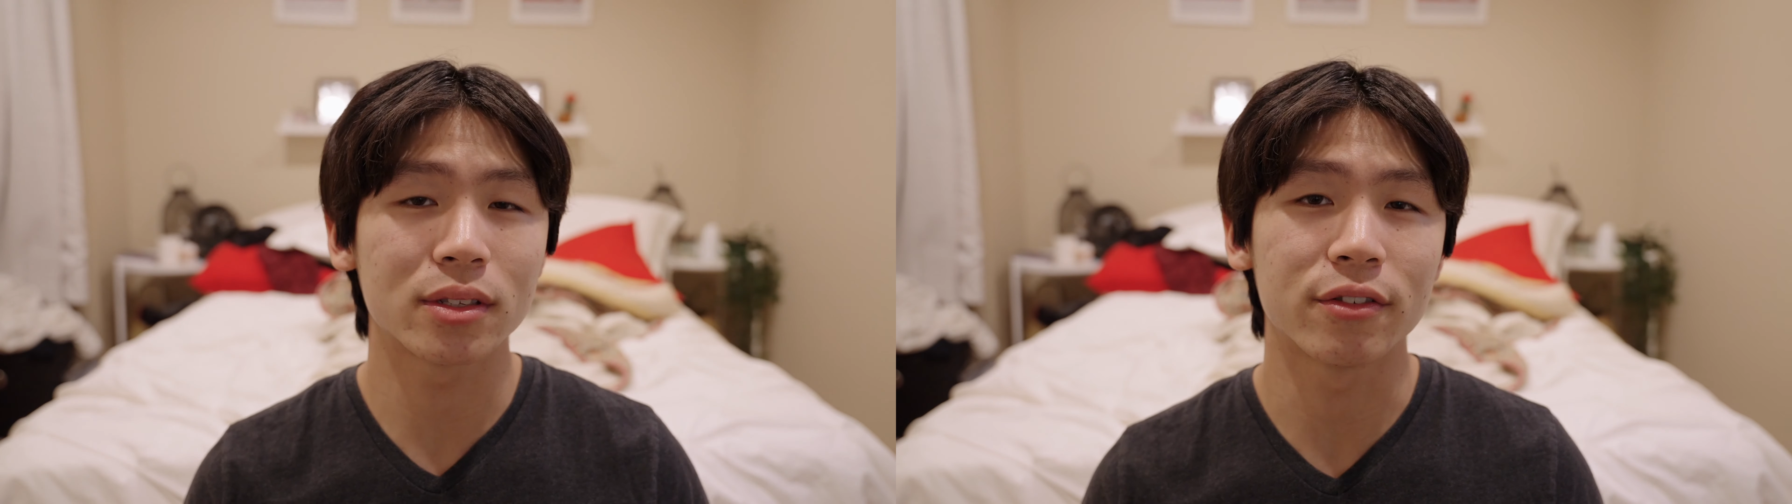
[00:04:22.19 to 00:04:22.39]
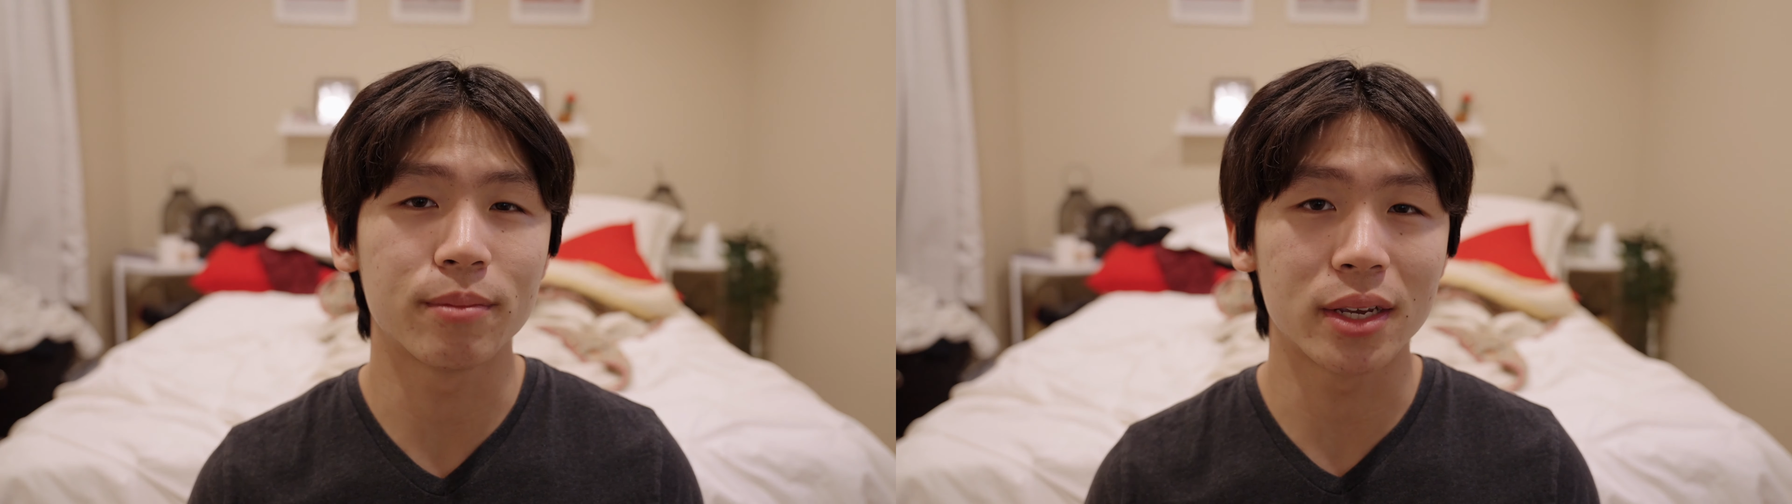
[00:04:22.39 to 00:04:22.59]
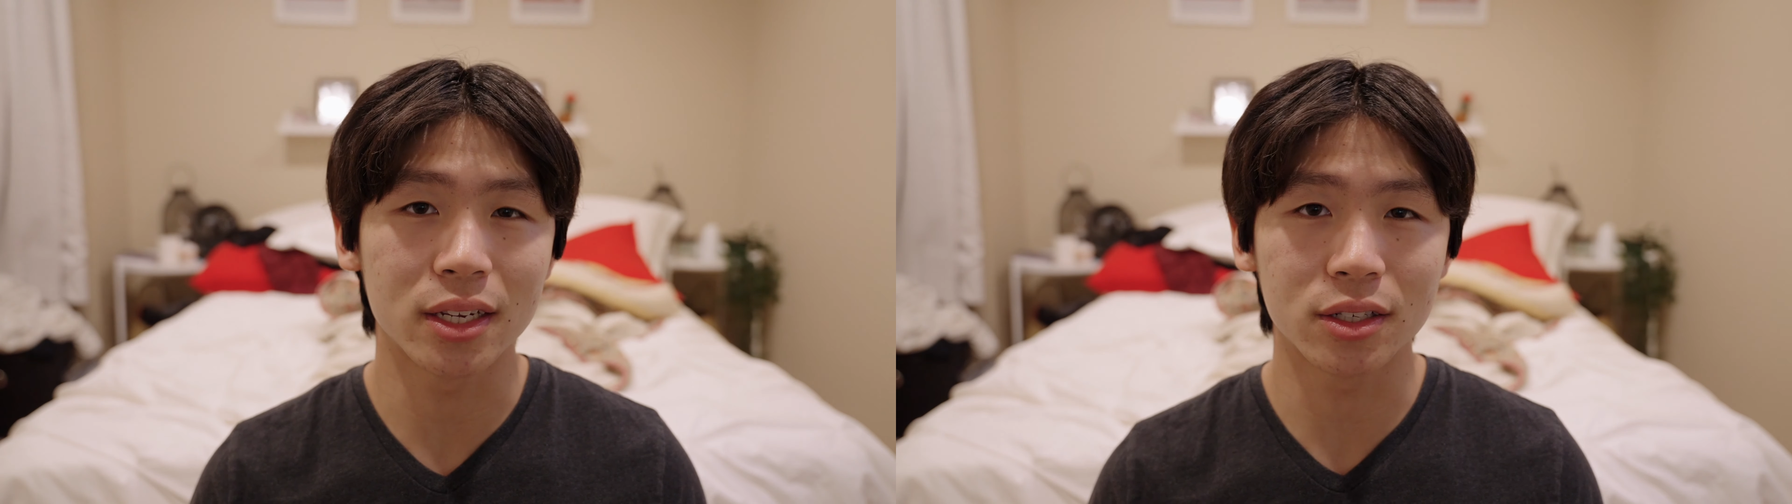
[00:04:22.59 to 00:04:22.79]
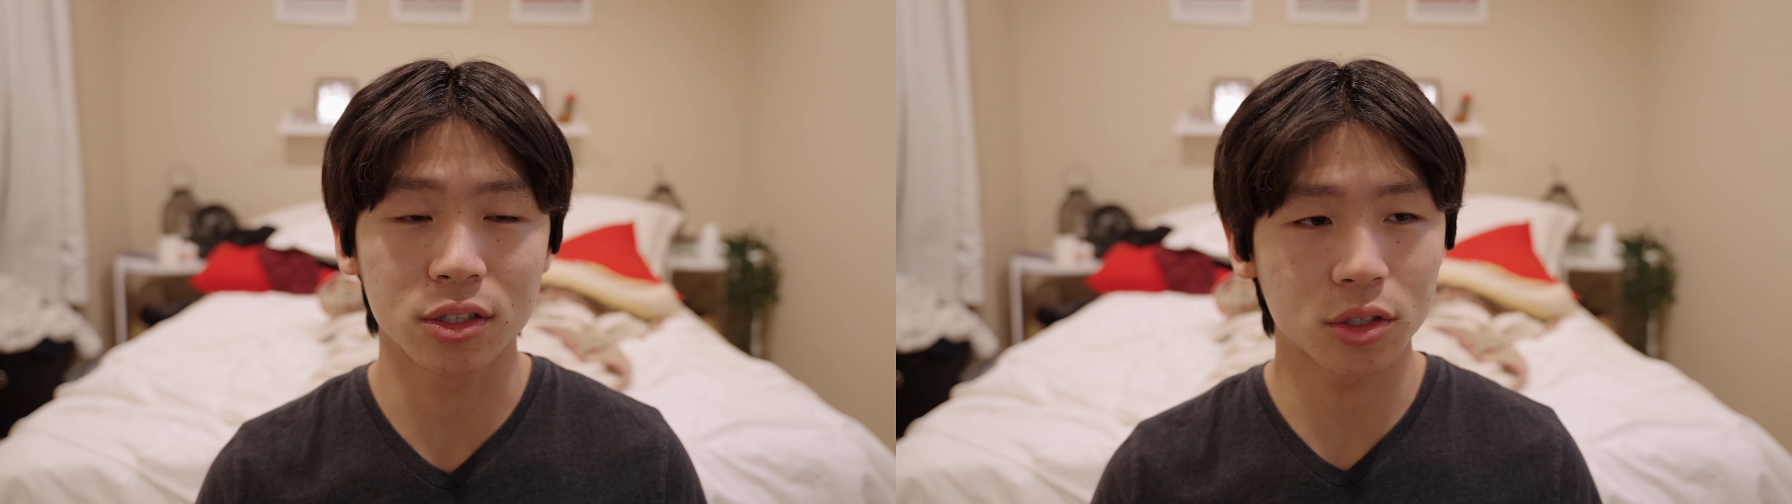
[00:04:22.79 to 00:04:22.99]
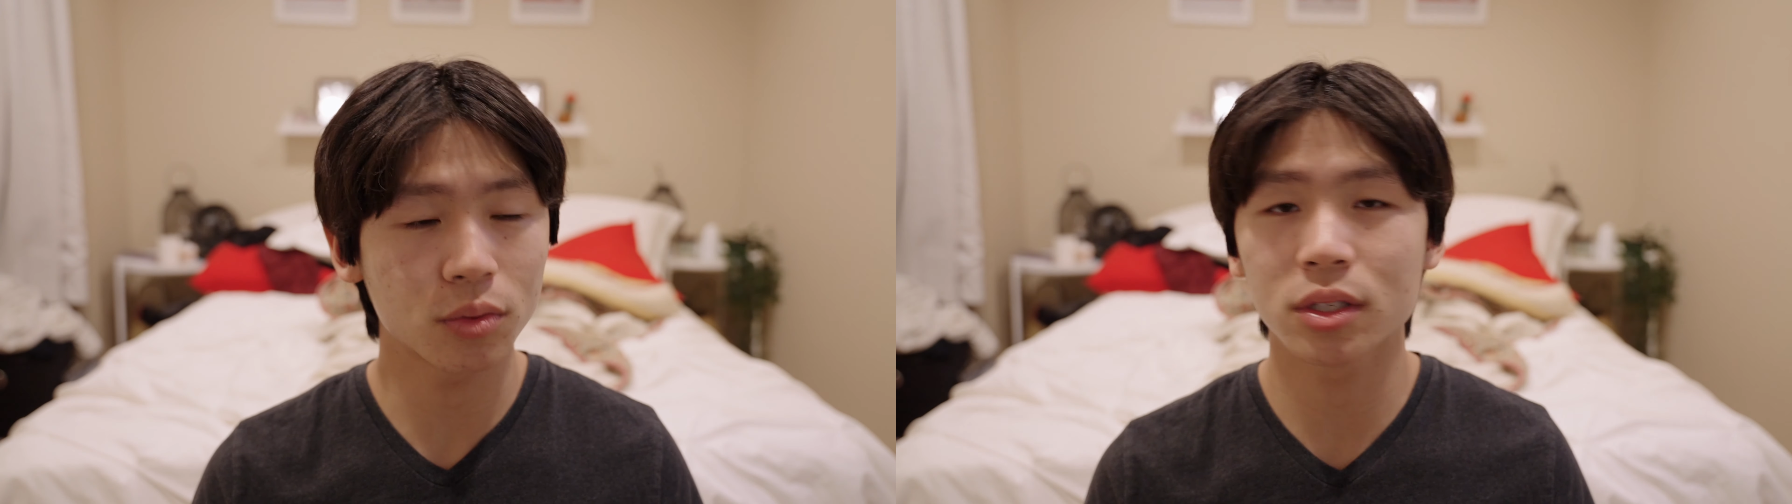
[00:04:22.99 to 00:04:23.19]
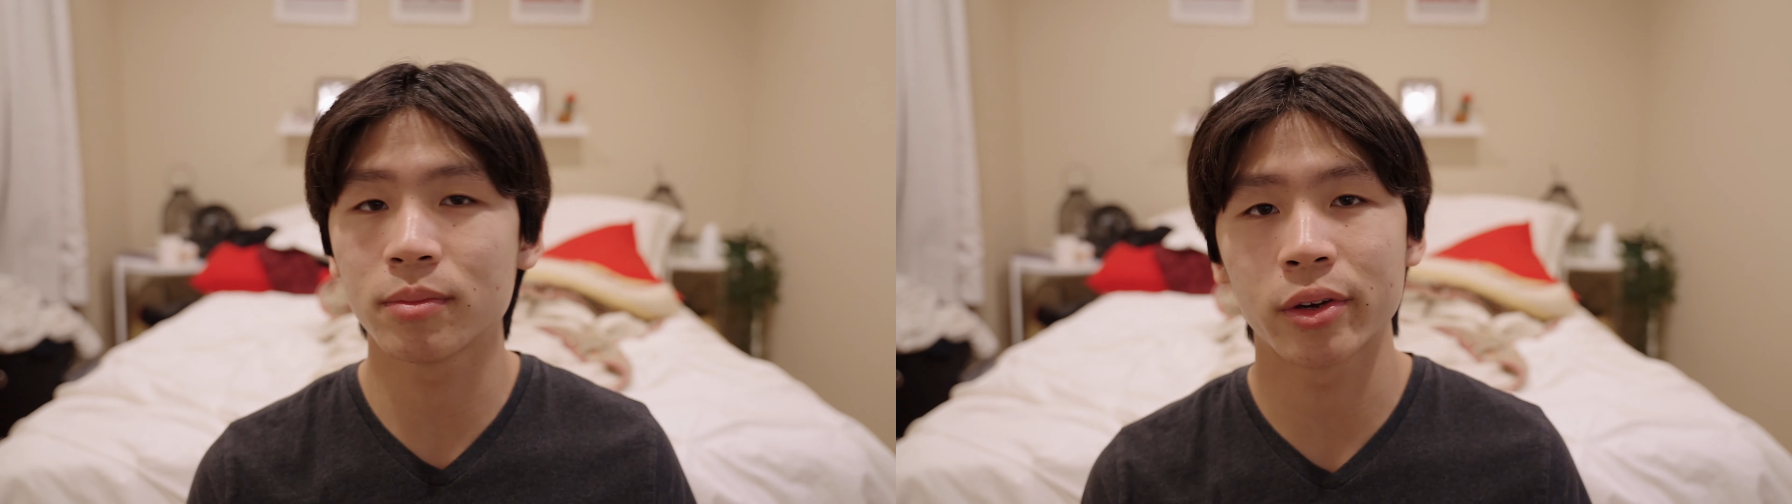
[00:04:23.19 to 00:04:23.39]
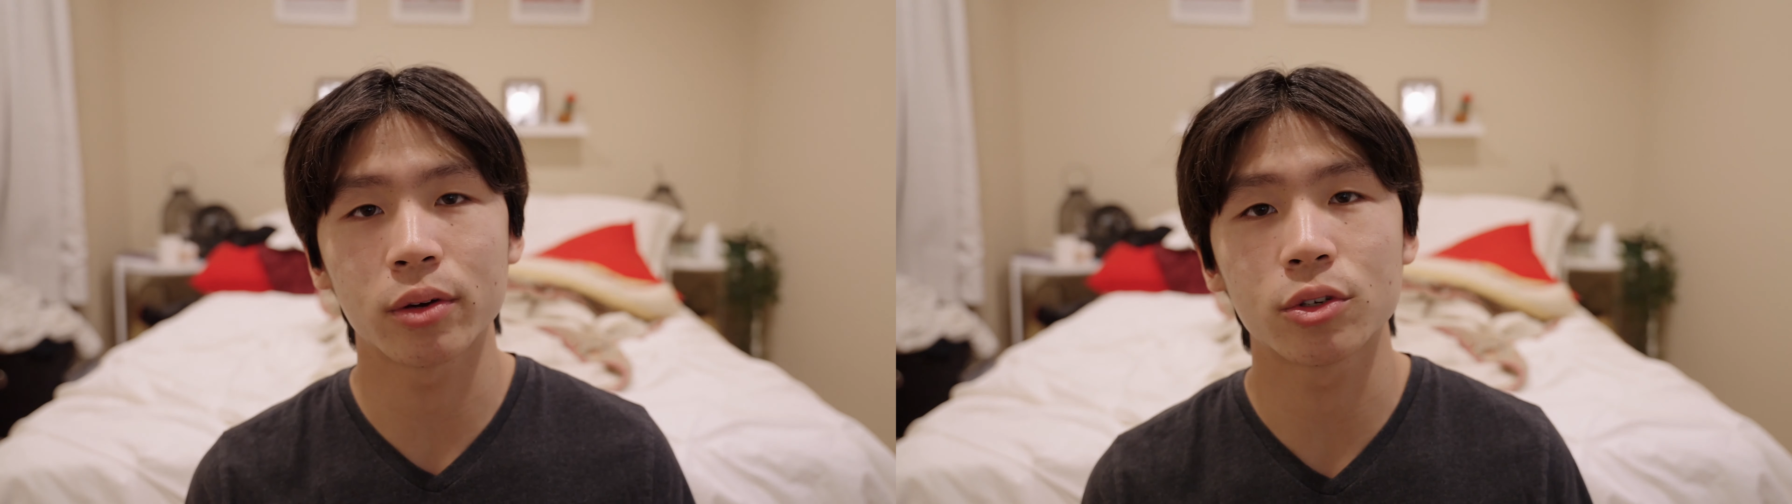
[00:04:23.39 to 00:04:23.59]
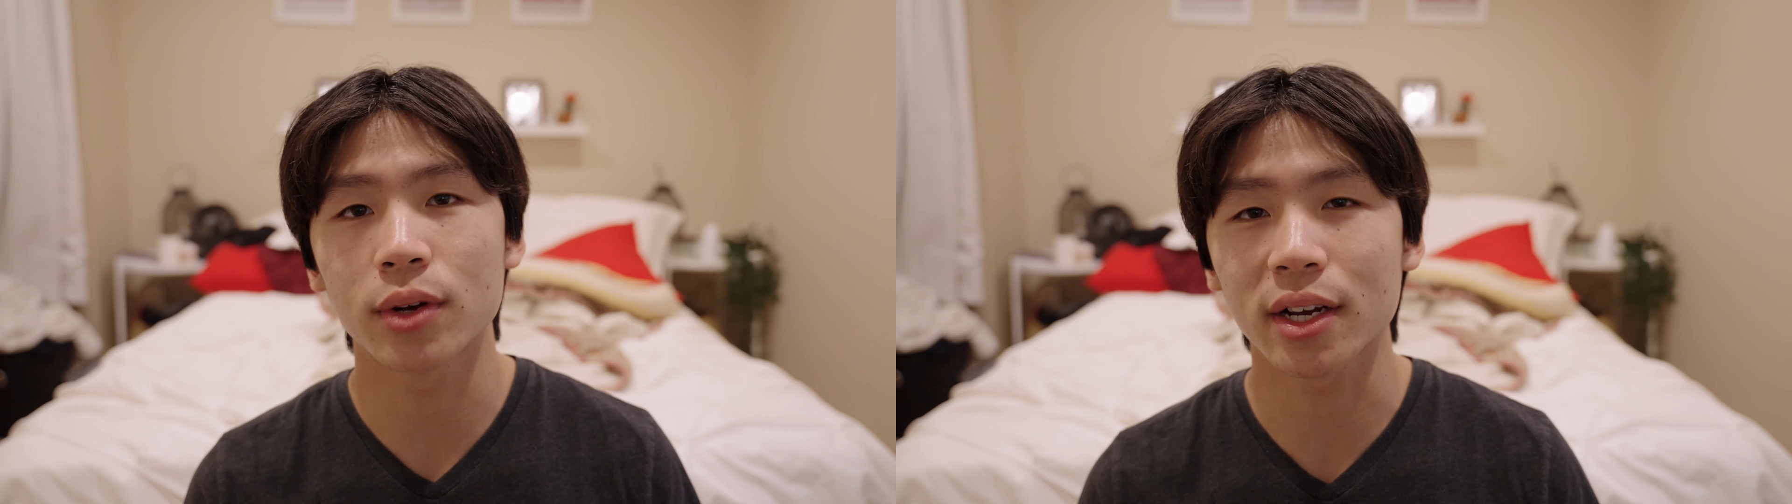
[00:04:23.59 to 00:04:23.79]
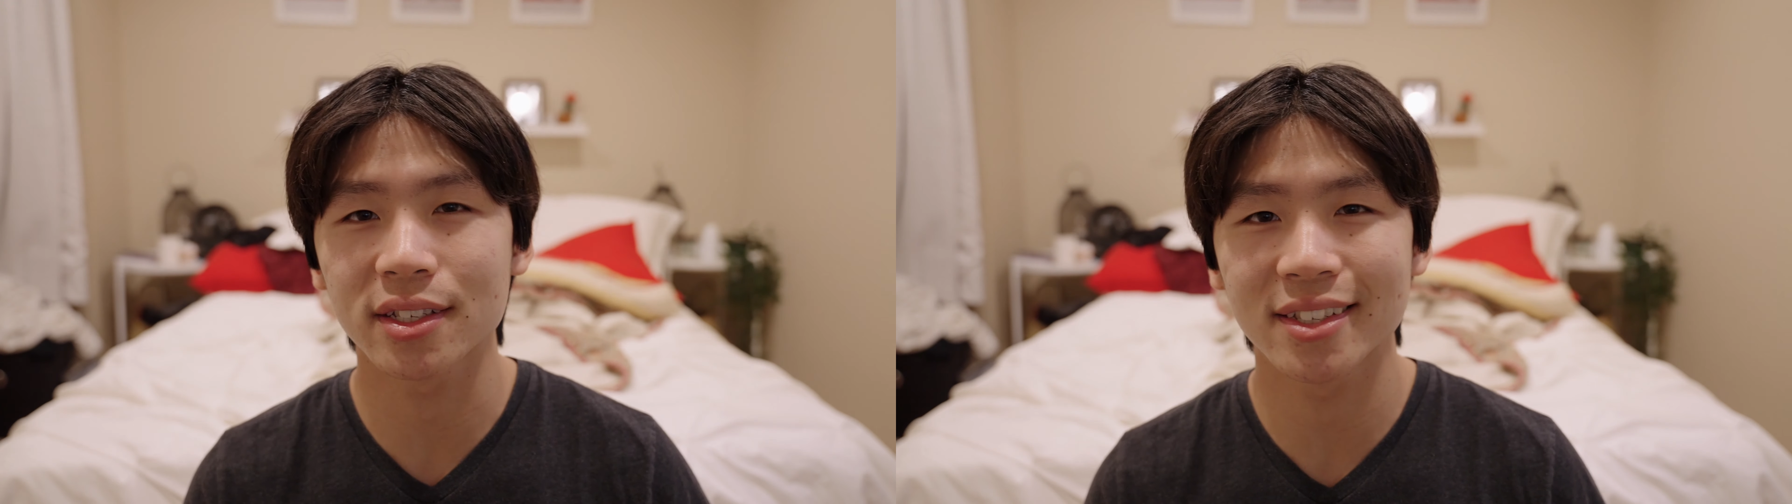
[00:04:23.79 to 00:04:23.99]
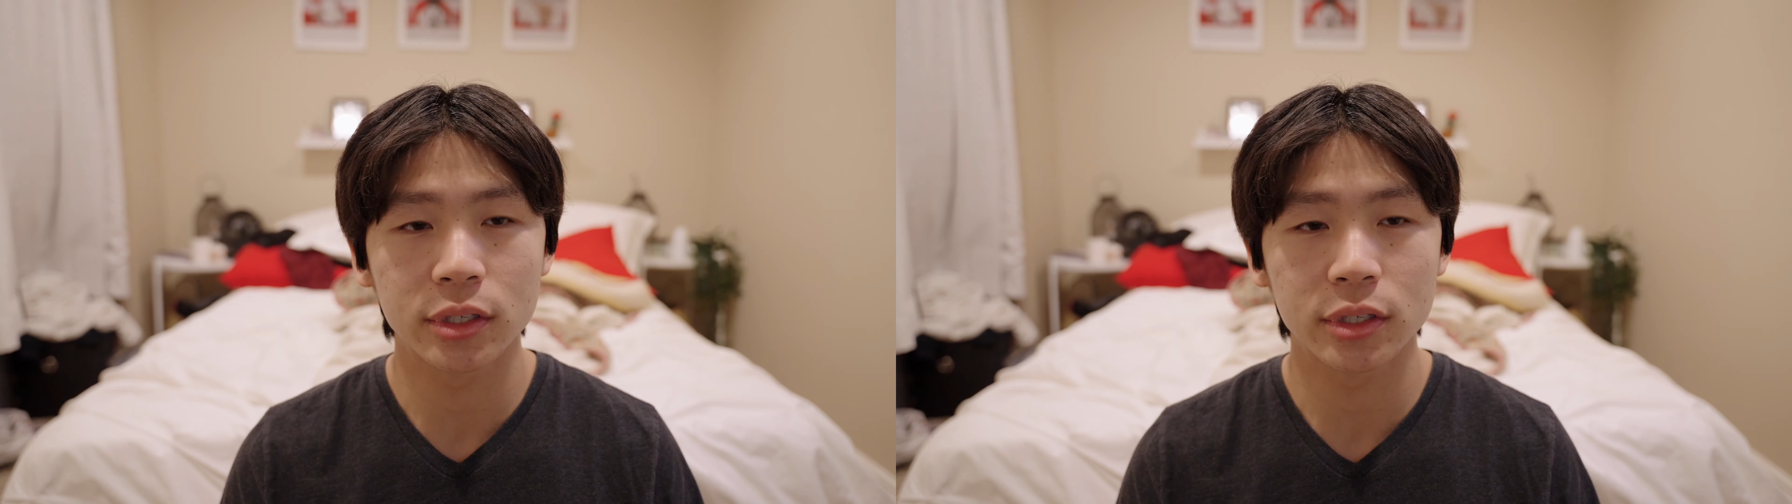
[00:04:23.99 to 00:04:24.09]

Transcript: of me just doing some yo-yo tricks,